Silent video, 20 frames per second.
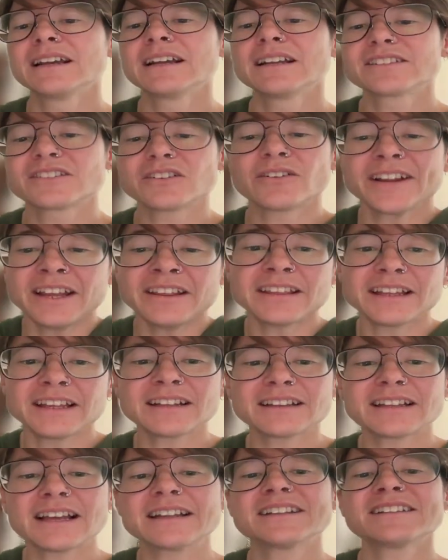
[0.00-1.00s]
So
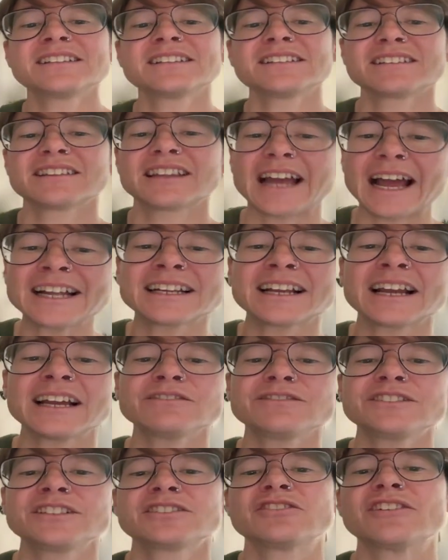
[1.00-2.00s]
anything that is that kind
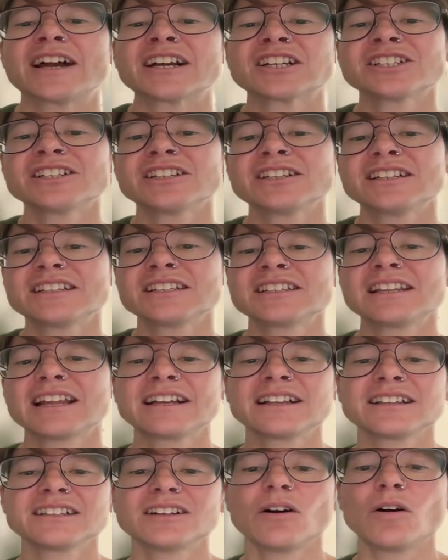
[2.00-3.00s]
of distraction is
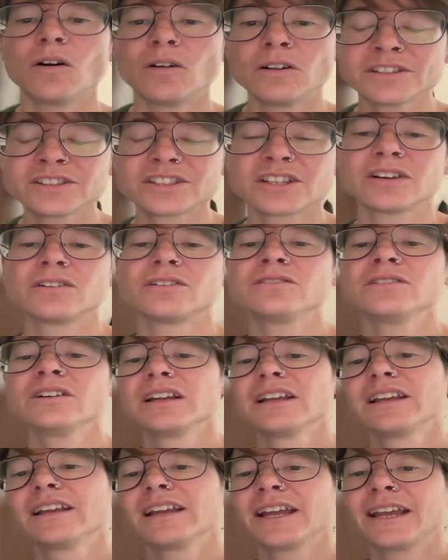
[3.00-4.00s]
likely also
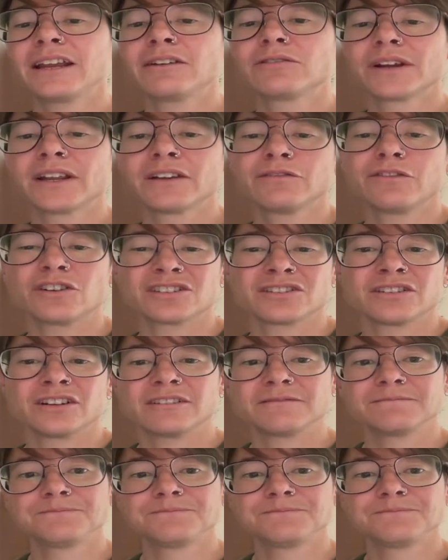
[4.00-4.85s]
a reinforcer.